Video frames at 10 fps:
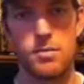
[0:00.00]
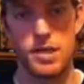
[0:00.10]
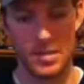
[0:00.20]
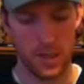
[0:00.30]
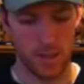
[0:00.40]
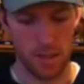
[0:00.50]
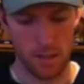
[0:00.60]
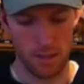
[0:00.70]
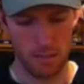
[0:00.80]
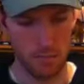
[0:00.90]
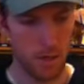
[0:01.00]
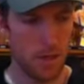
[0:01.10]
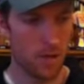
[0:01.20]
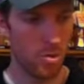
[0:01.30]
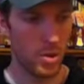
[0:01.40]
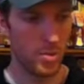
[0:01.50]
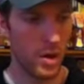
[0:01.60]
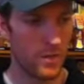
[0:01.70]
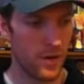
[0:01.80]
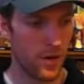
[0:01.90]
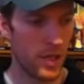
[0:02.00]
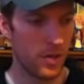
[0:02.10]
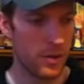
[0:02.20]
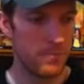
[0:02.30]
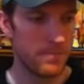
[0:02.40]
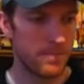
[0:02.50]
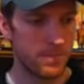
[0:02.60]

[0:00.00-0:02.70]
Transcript: that's make a little bit of profit on that one.